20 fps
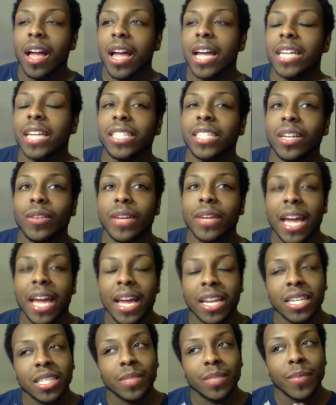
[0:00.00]
And so
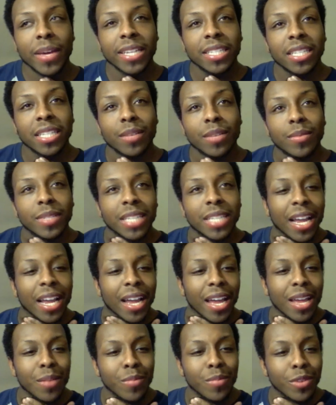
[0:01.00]
Candace basically was like,
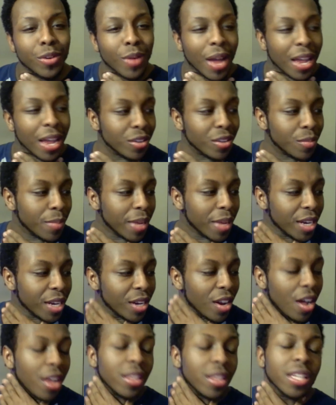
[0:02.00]
Hey boo, how you been
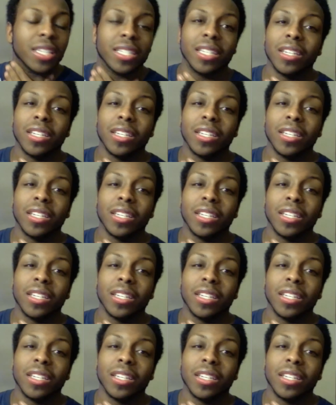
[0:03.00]
and all this?